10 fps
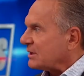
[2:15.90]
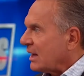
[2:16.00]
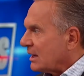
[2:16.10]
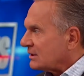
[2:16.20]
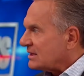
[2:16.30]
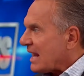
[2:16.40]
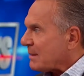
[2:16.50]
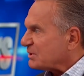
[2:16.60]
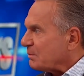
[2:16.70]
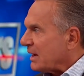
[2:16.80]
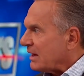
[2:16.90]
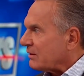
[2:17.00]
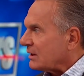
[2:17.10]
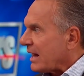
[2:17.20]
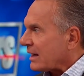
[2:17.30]
stabs, stabs me
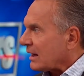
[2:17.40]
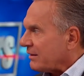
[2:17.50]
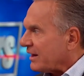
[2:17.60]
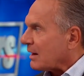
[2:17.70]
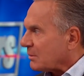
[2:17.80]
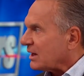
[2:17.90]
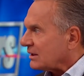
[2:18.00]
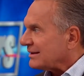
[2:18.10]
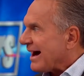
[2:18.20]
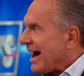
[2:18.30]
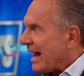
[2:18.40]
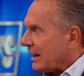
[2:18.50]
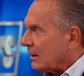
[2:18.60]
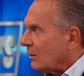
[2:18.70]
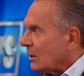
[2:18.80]
in the neck, I think I'm going to
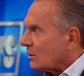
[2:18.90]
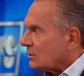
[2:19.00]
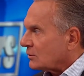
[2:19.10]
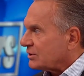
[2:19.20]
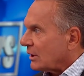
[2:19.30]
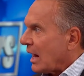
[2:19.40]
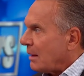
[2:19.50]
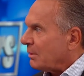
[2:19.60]
die. And from what so